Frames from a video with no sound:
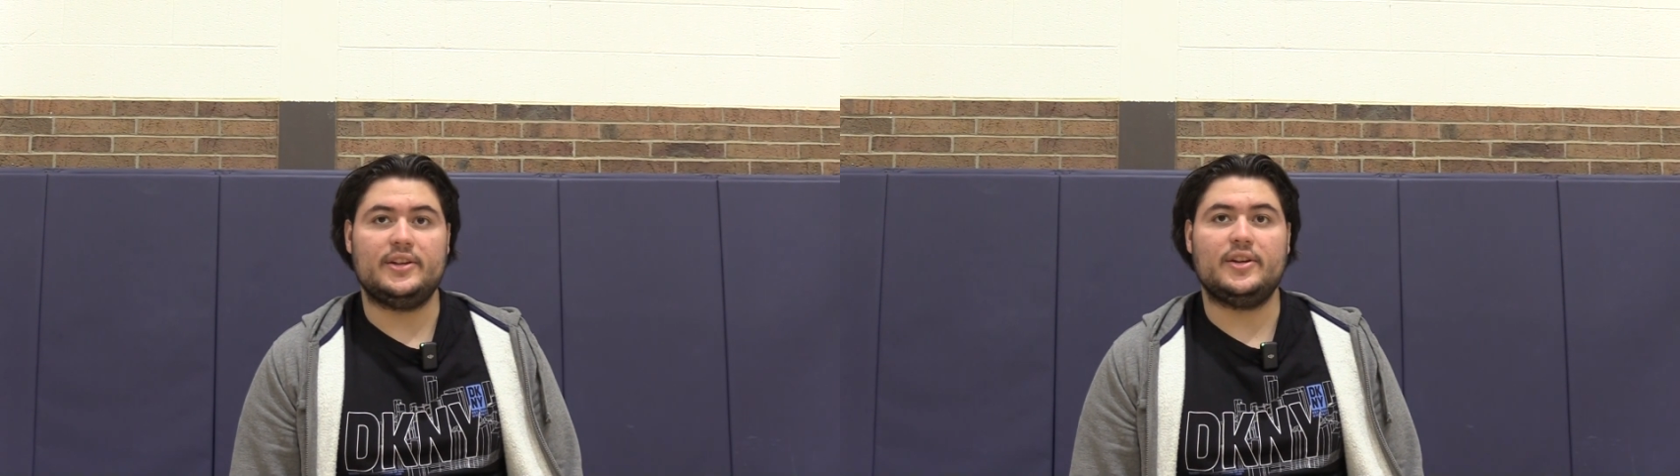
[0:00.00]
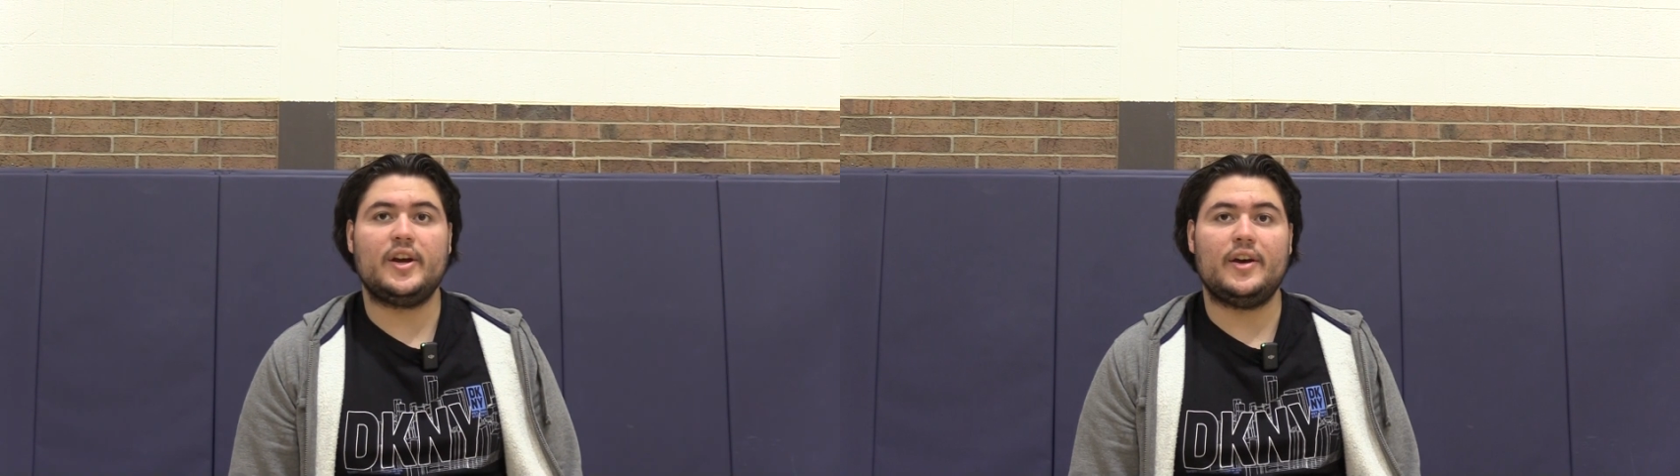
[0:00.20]

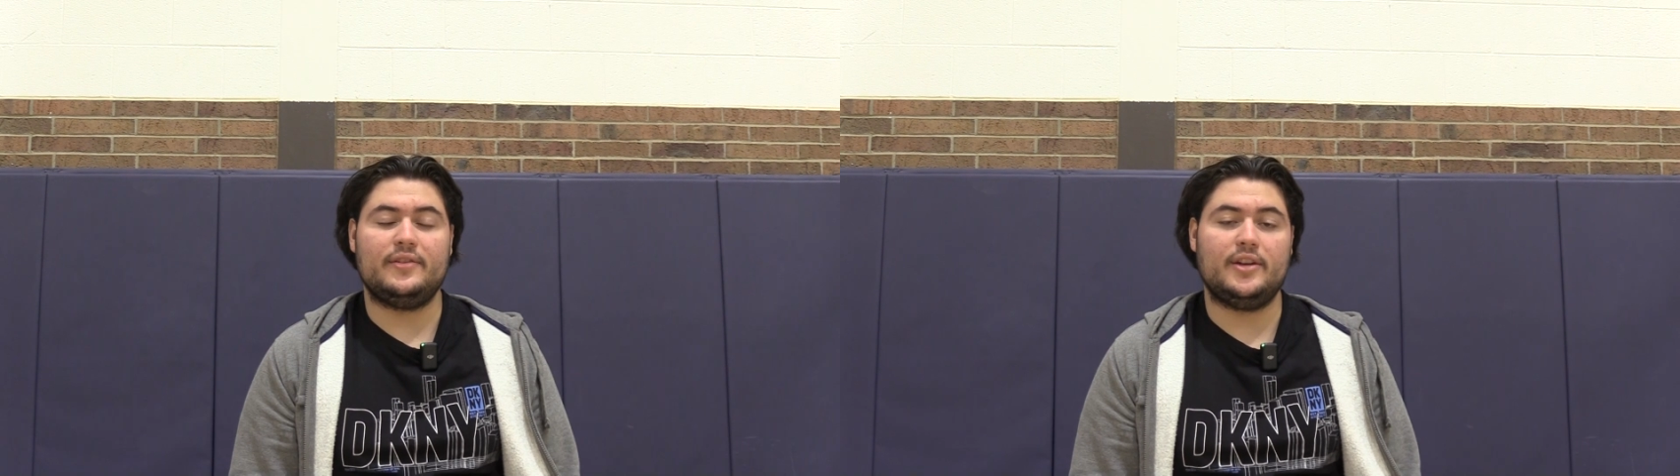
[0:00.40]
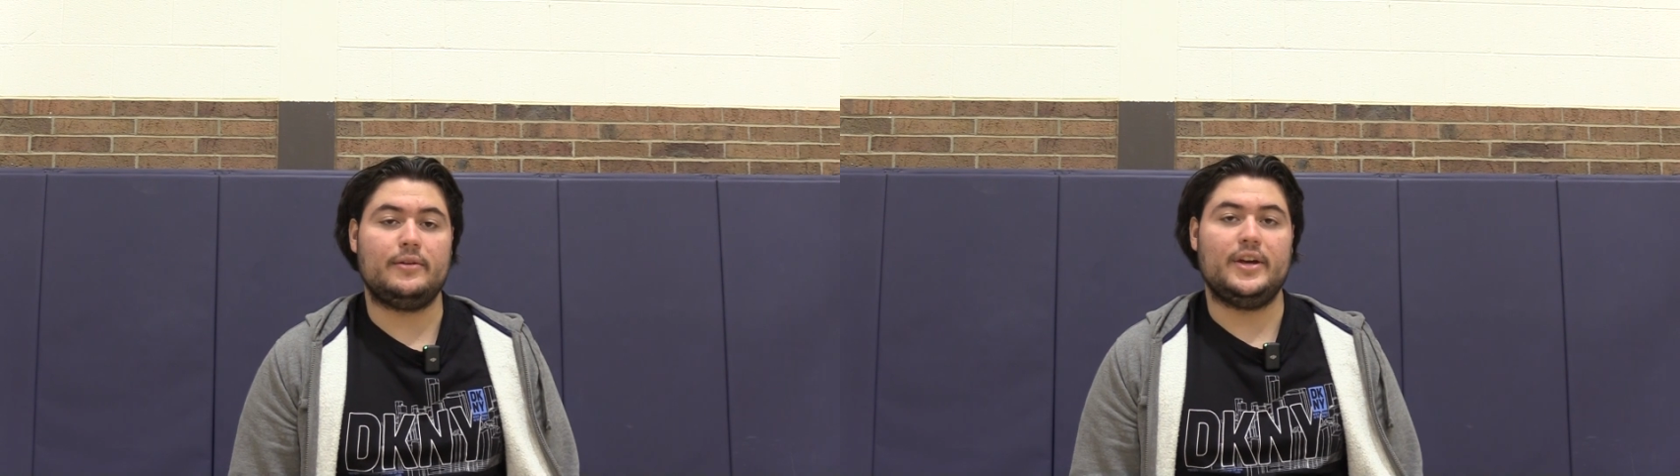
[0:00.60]
and the
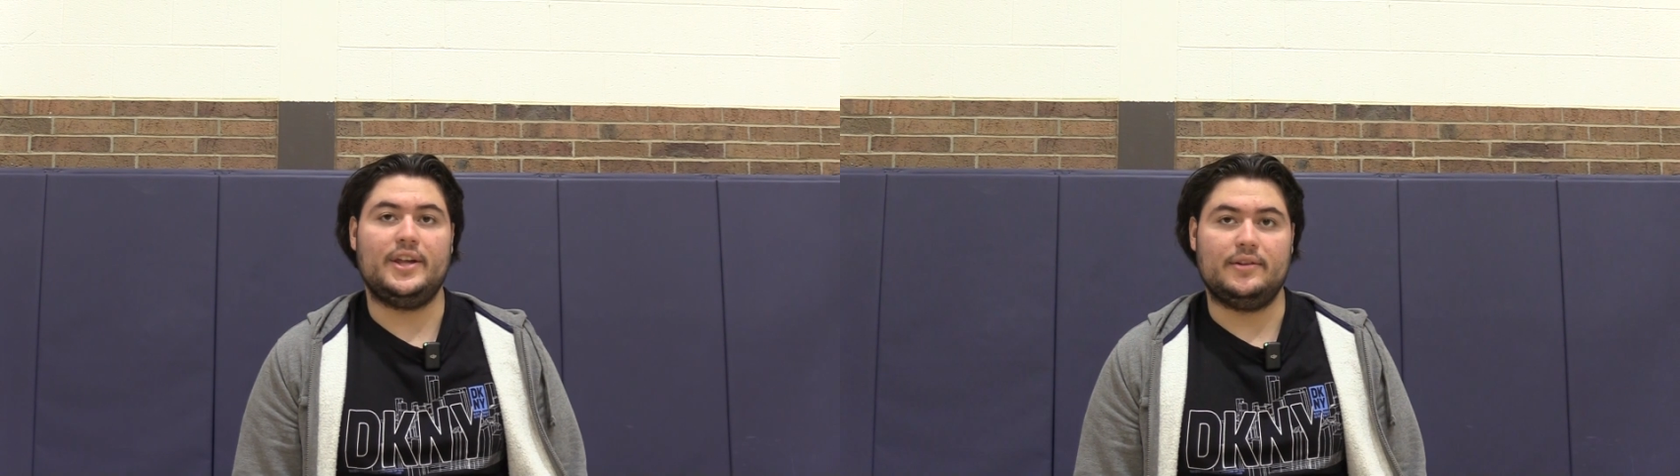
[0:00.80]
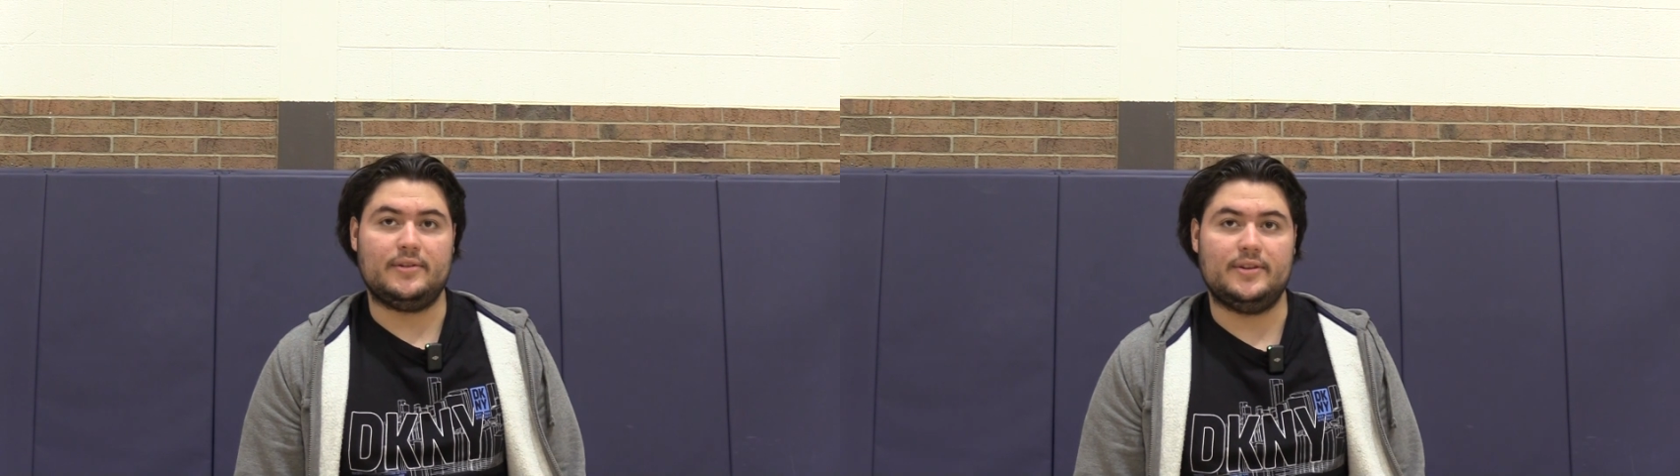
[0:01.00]
cafeteria
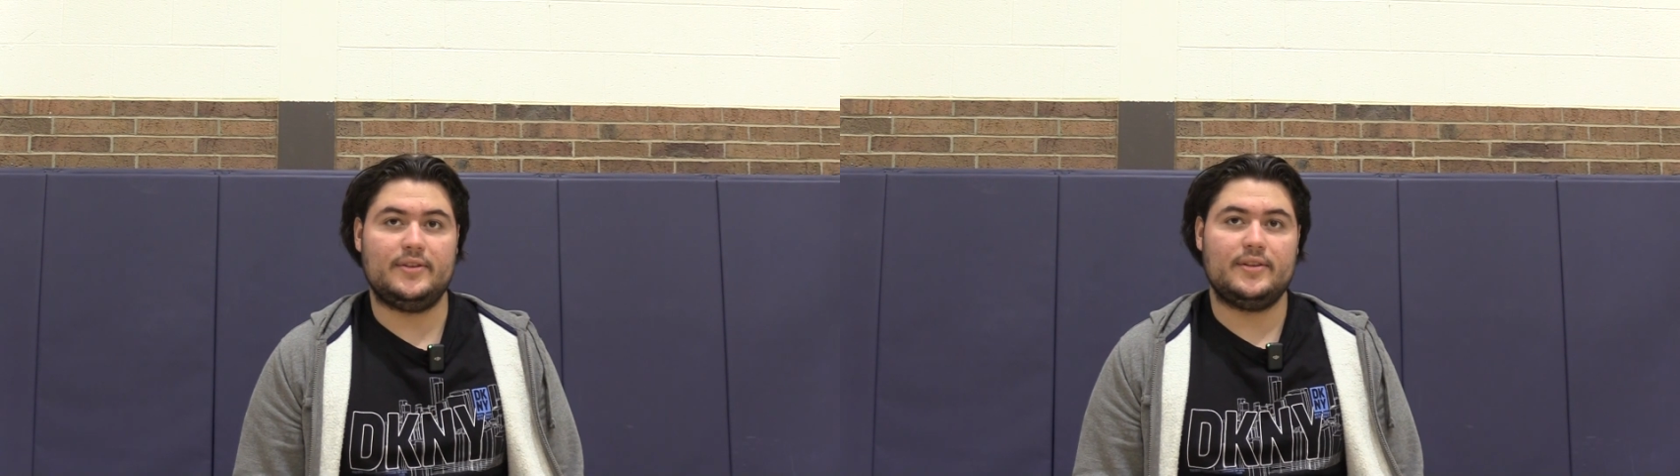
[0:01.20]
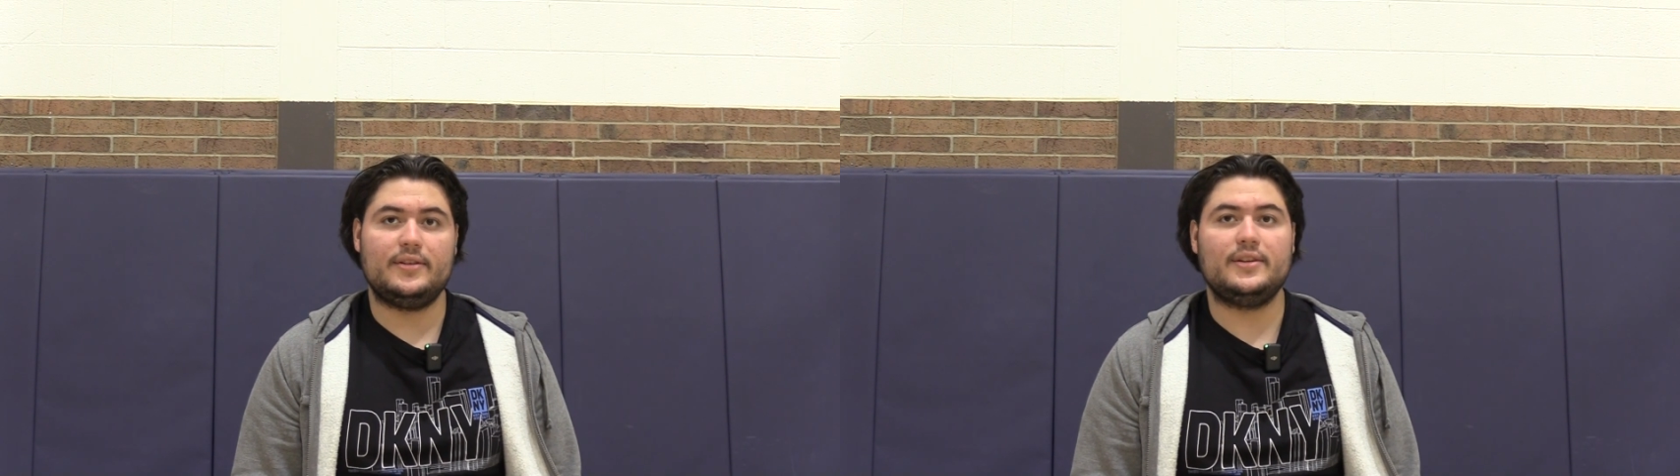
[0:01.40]

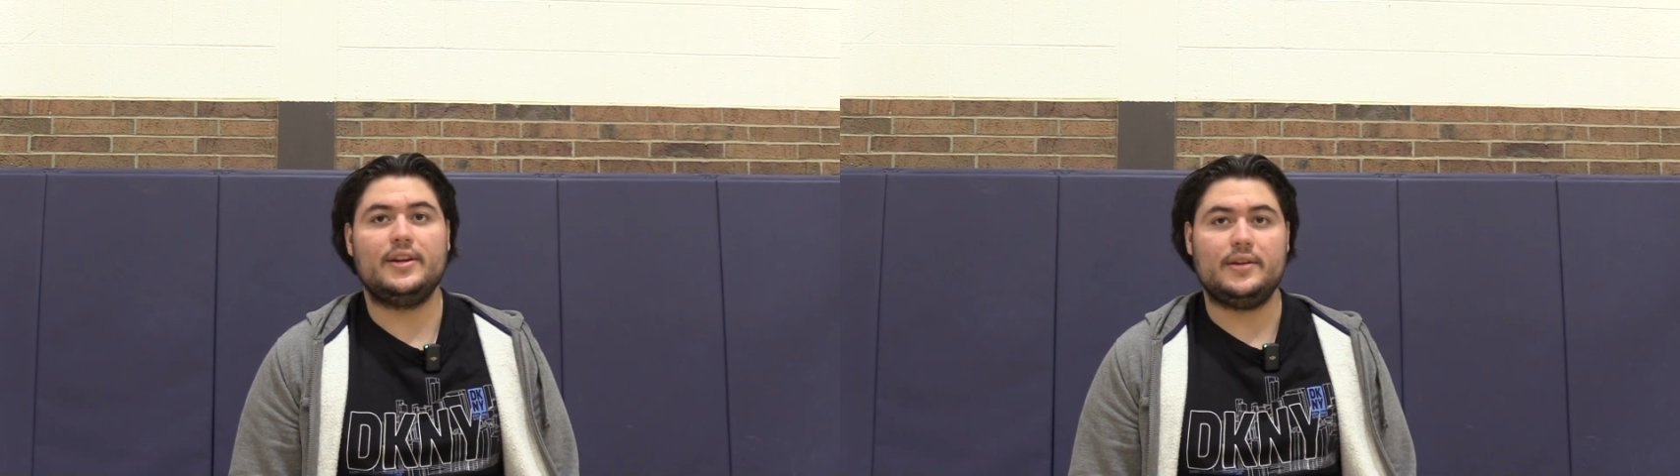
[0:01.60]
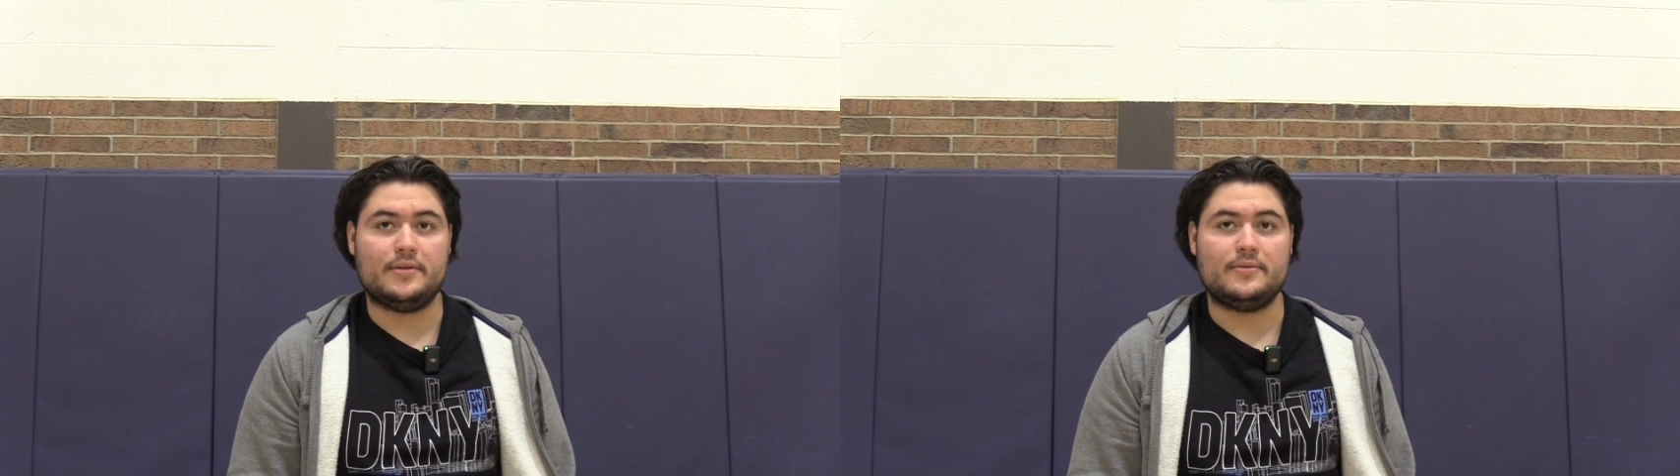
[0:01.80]
entrance.
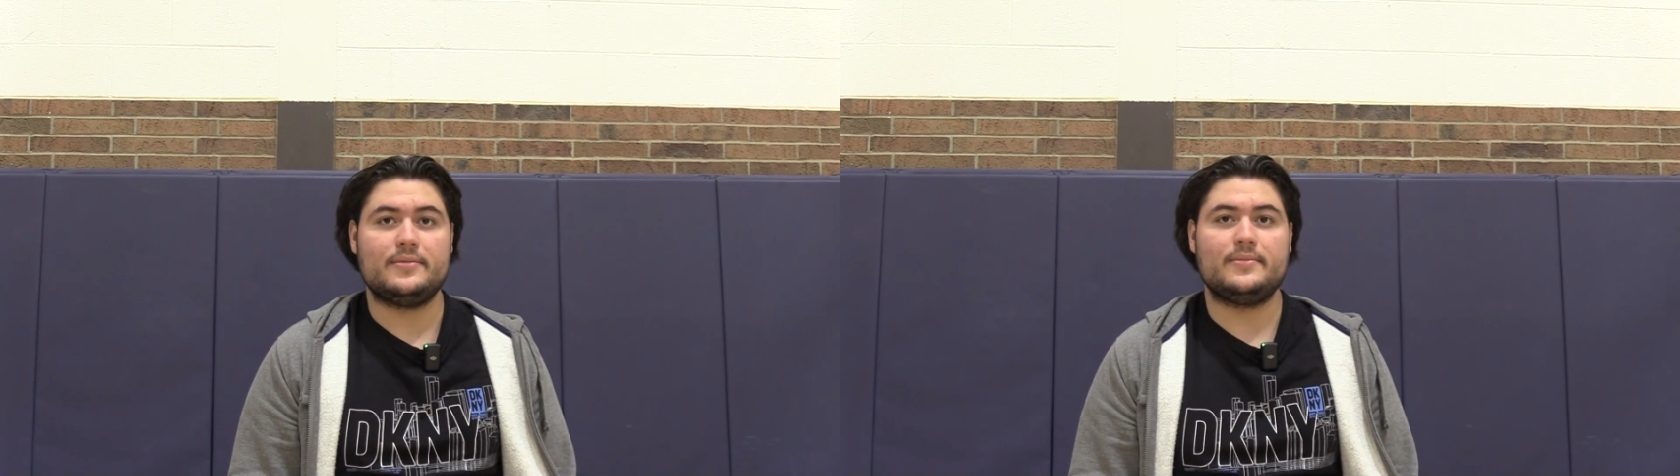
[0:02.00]
Thank you.